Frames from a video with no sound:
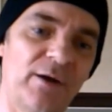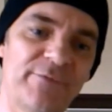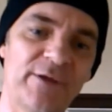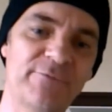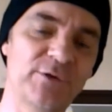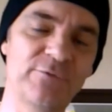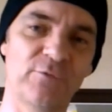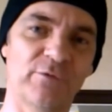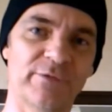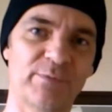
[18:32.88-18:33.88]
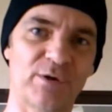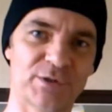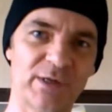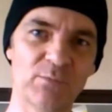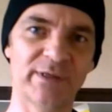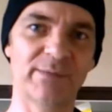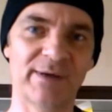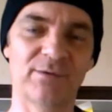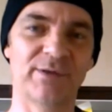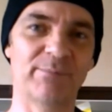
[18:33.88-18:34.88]
if they do fall off the perch they want to get
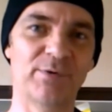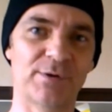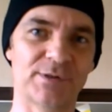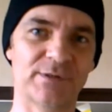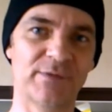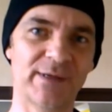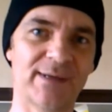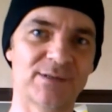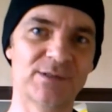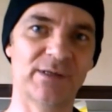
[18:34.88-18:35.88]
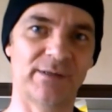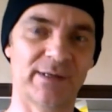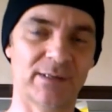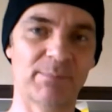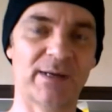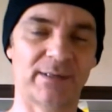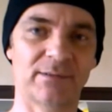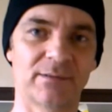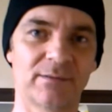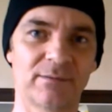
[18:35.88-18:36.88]
back on that perch and if they can't see it they're going to
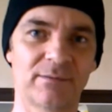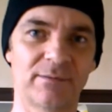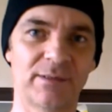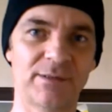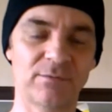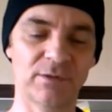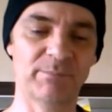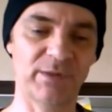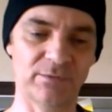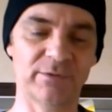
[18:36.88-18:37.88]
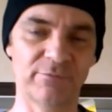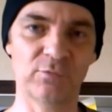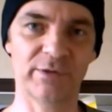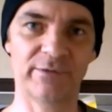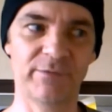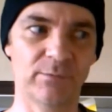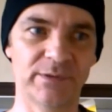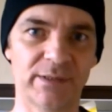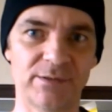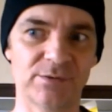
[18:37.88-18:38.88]
panic they don't like being on the floor they feel
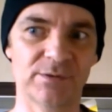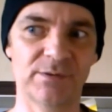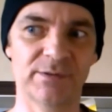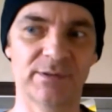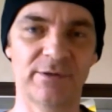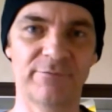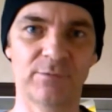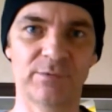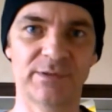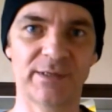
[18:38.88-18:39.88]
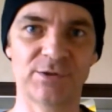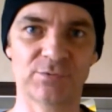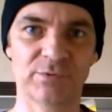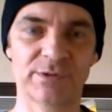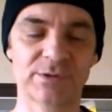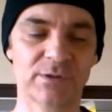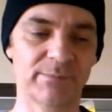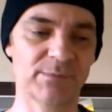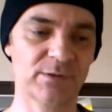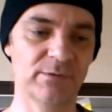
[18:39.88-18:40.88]
in danger you know they feel in danger all the
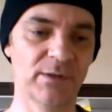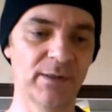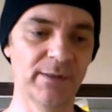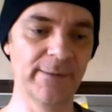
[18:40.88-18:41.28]
time so